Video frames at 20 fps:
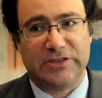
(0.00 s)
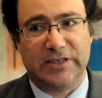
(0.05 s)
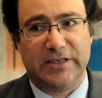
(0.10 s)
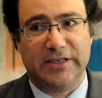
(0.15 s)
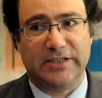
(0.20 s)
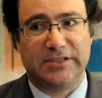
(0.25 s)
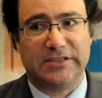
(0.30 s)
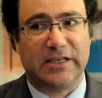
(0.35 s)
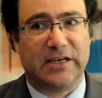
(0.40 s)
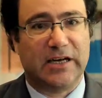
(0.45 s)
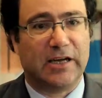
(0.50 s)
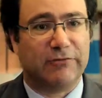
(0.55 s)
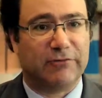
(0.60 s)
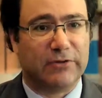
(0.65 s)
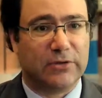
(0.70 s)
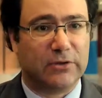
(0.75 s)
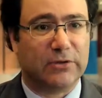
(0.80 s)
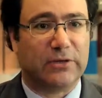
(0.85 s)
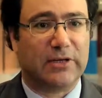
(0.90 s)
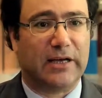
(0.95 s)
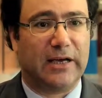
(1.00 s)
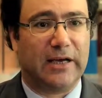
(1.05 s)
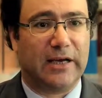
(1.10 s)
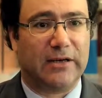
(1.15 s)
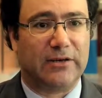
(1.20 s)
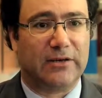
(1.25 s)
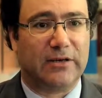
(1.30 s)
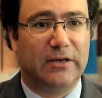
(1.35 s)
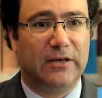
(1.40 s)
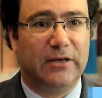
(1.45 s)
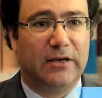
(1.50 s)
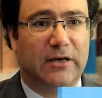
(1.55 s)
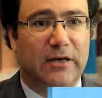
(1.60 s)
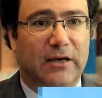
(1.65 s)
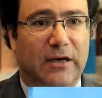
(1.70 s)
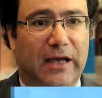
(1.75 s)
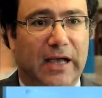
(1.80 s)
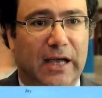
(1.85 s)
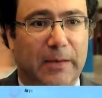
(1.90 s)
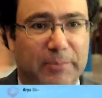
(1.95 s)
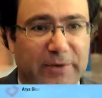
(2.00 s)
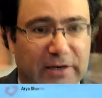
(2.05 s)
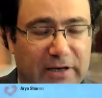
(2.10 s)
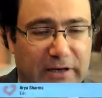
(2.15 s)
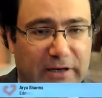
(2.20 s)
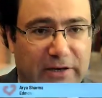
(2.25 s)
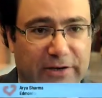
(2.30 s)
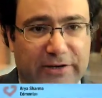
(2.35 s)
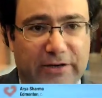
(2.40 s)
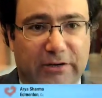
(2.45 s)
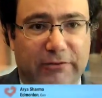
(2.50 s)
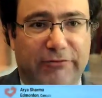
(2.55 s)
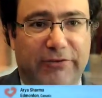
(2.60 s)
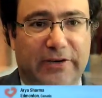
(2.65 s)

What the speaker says: studies that have looked at epicardial